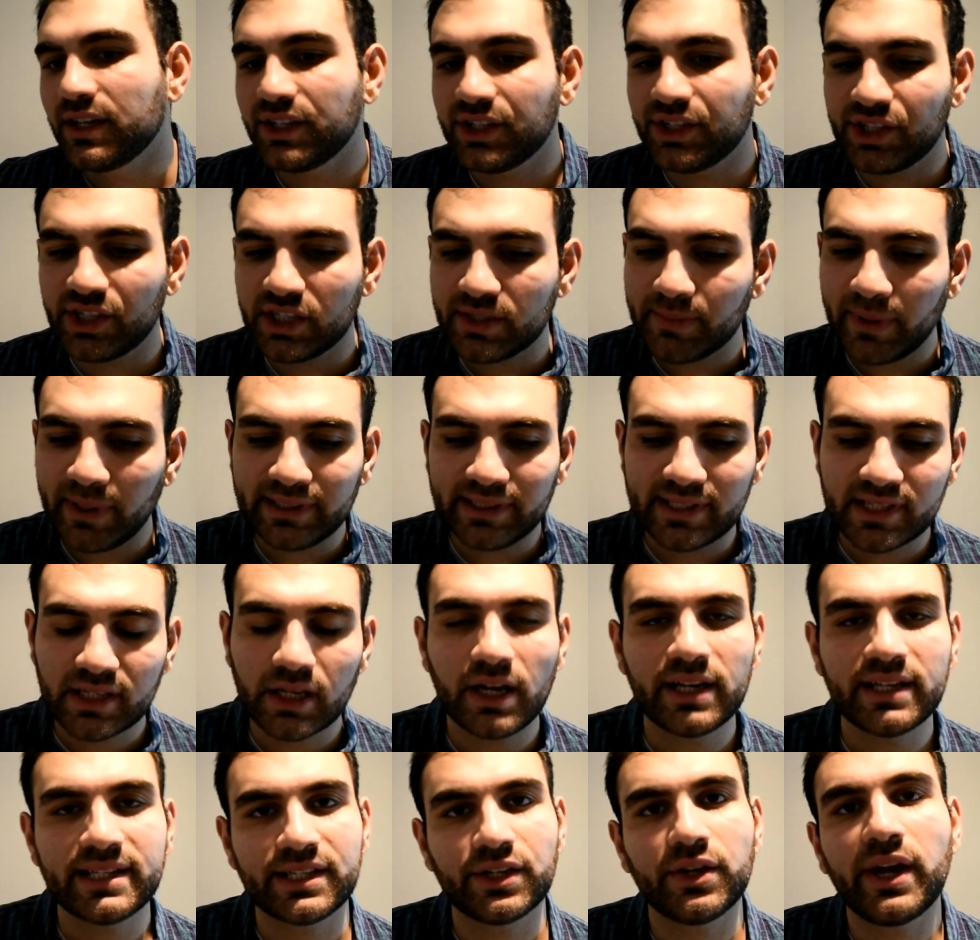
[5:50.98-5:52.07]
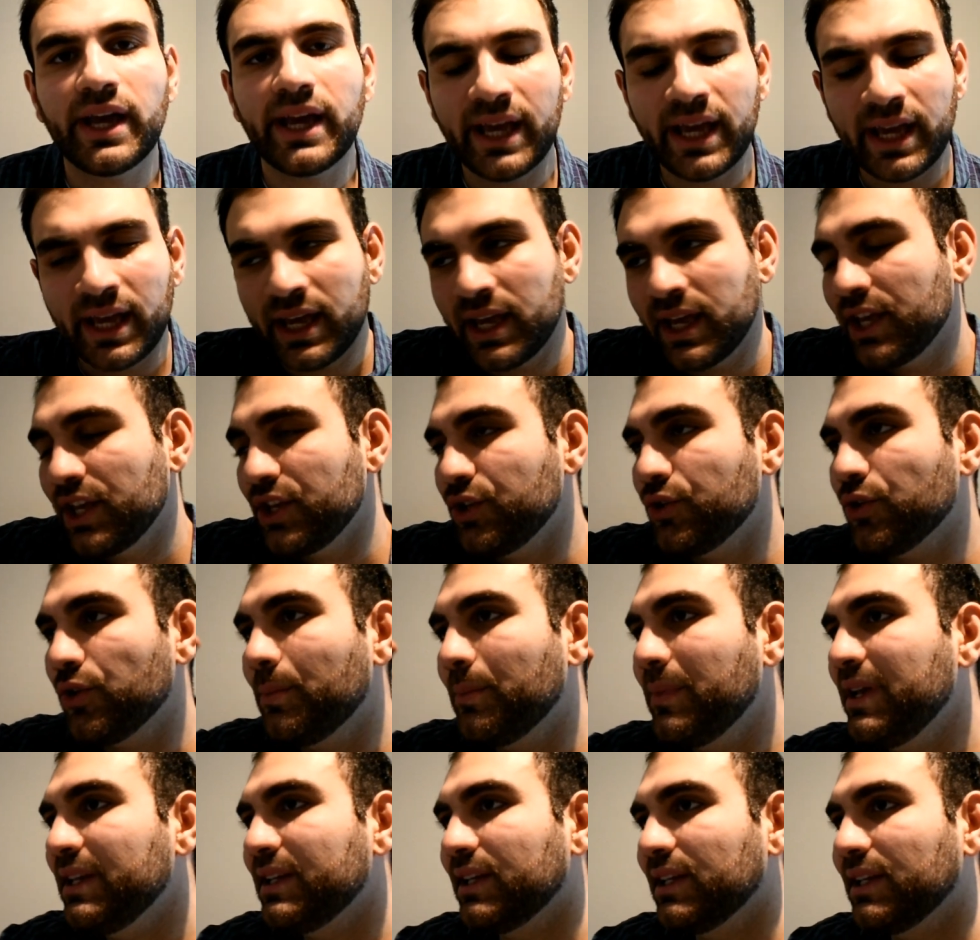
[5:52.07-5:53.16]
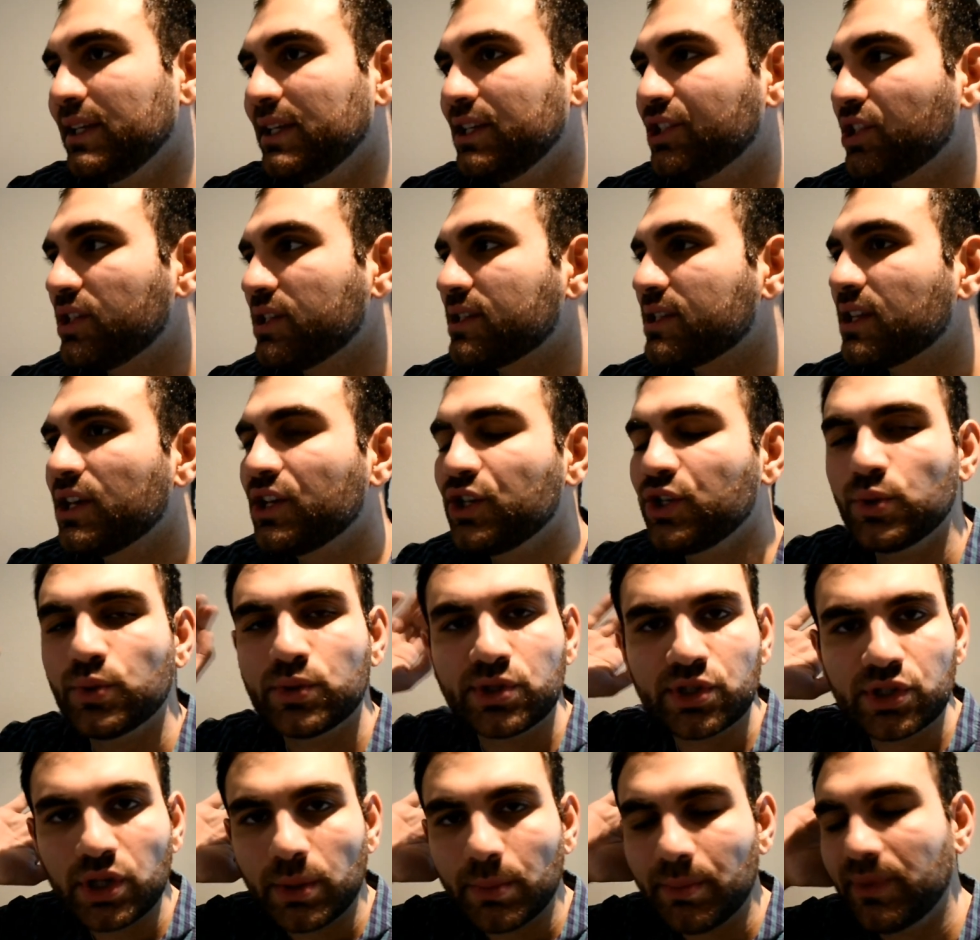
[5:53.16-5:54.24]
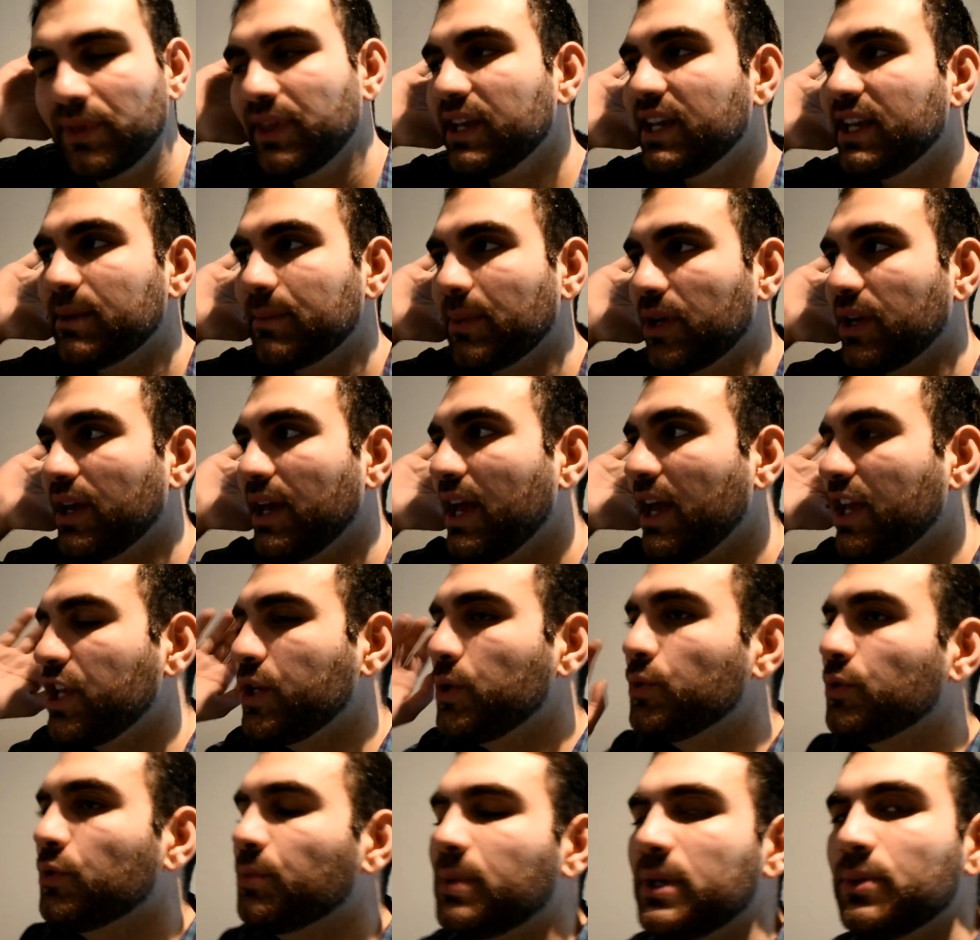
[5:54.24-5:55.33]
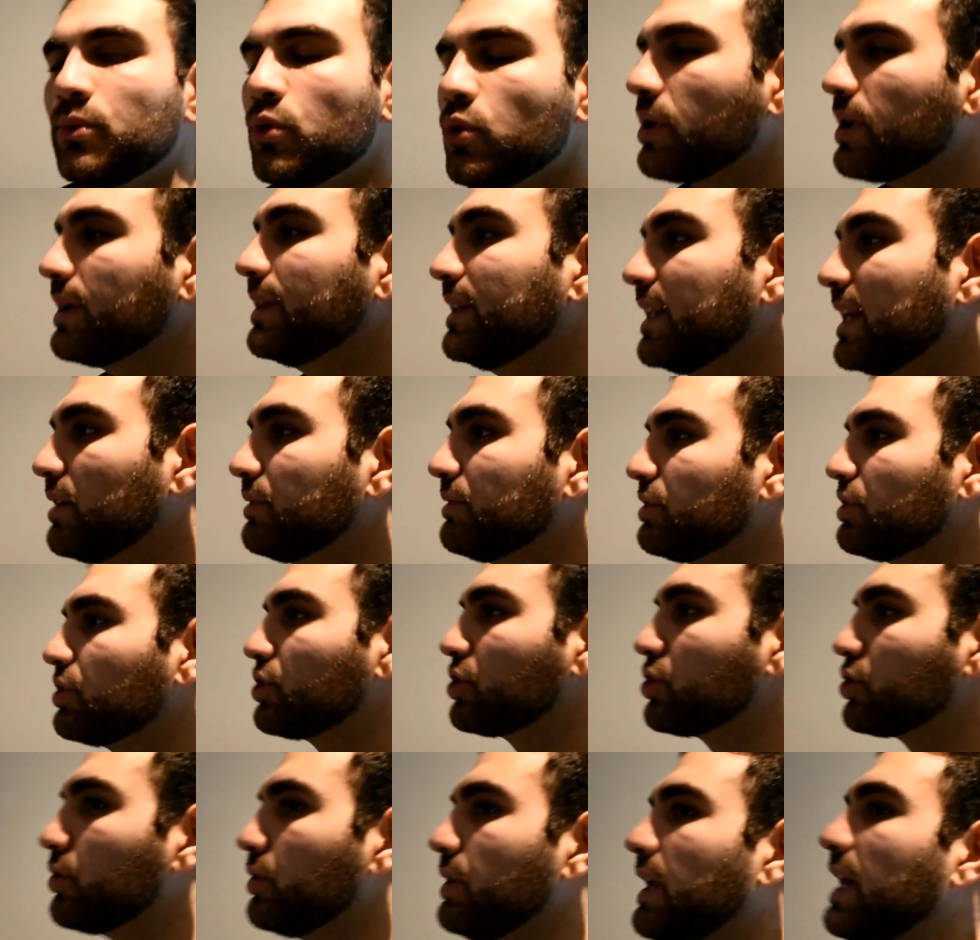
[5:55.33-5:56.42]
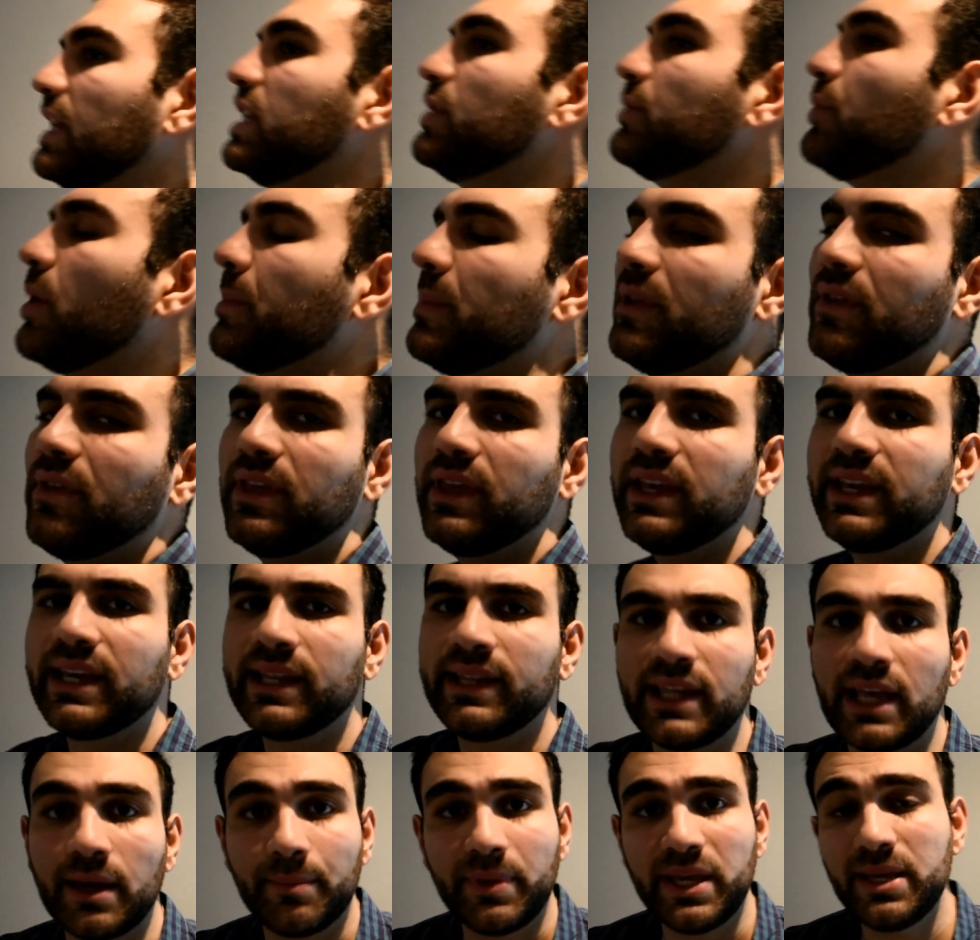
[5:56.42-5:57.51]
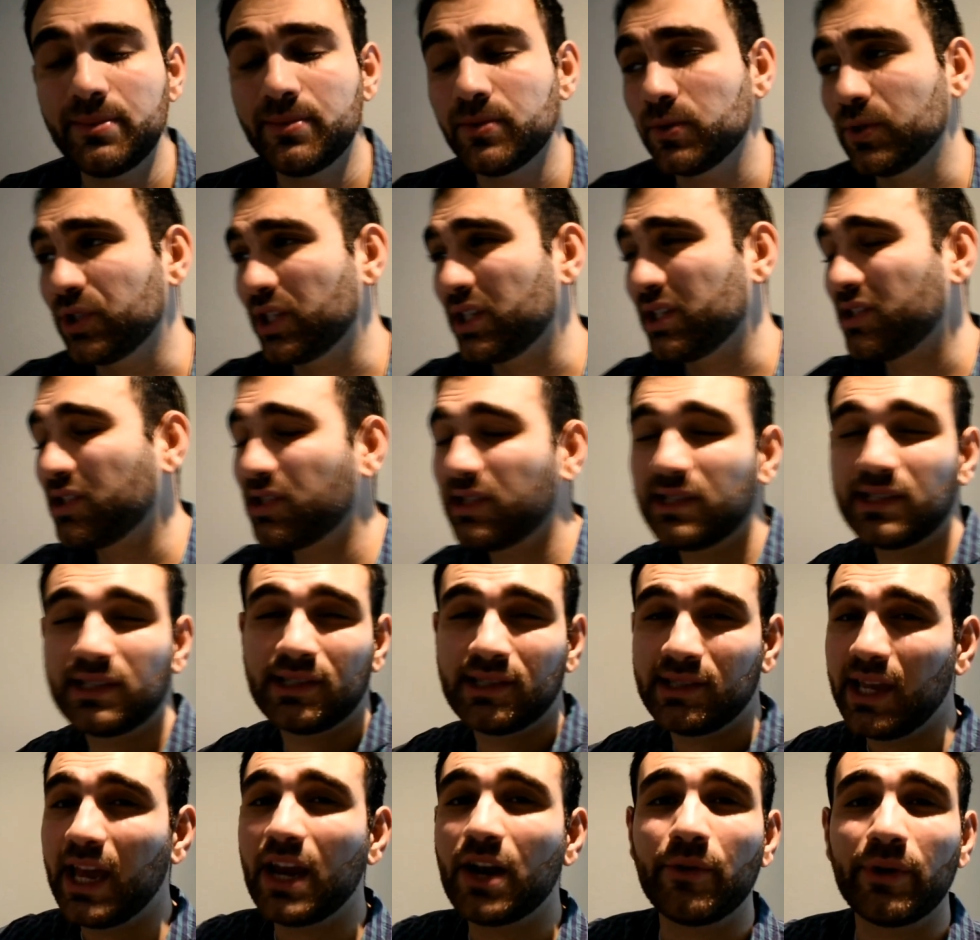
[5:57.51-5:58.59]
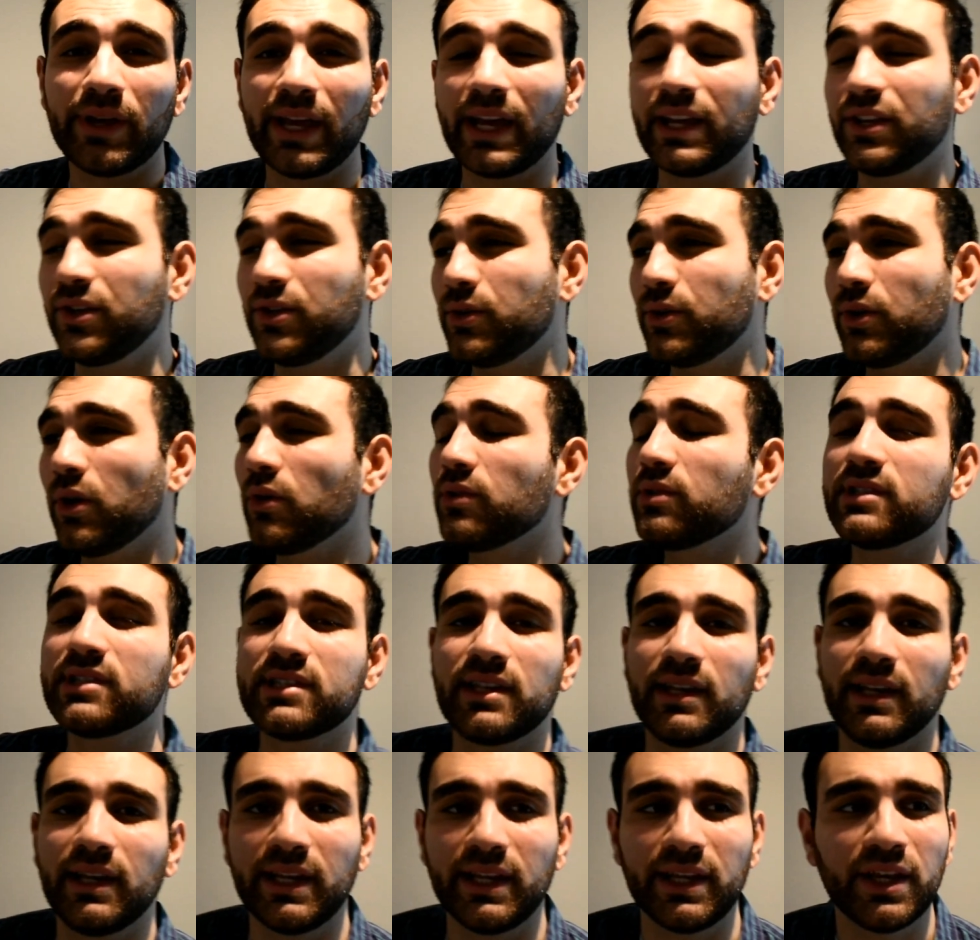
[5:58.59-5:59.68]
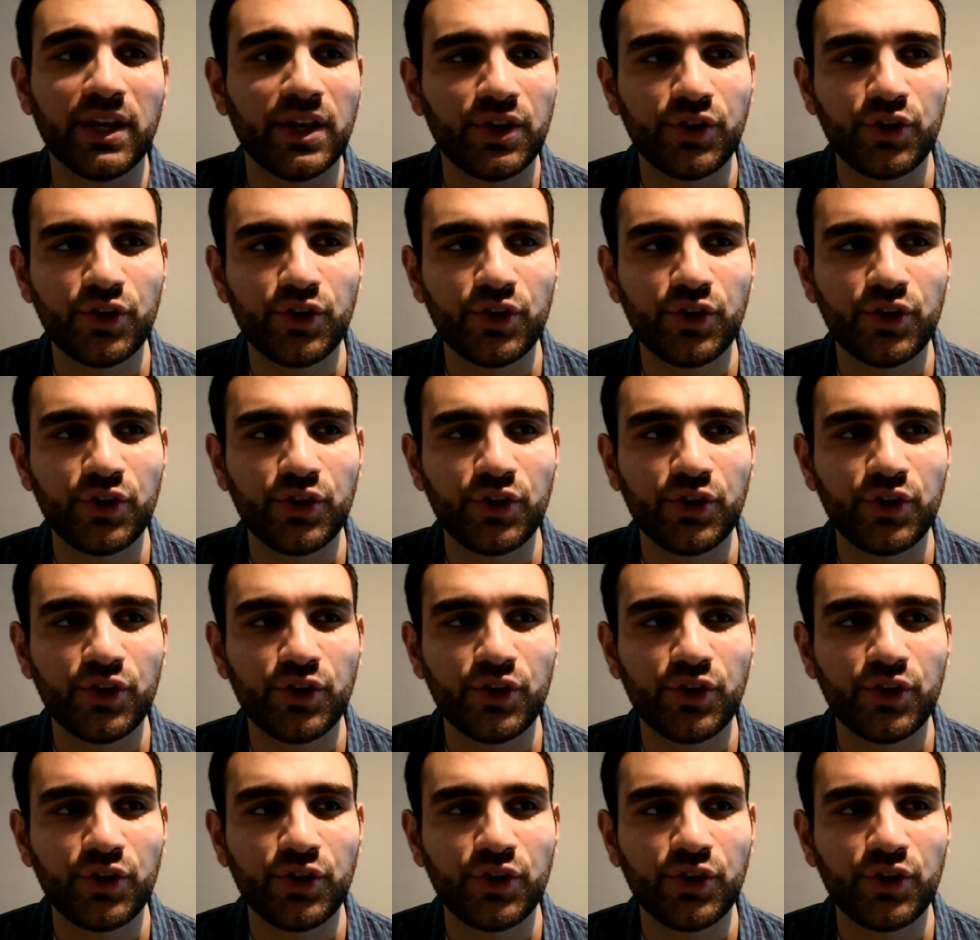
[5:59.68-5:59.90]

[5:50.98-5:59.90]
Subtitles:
just by disguising your hair, you immediately you stop thinking about your hair. You will be walking down the street and you won't be thinking that people are just staring at you constantly.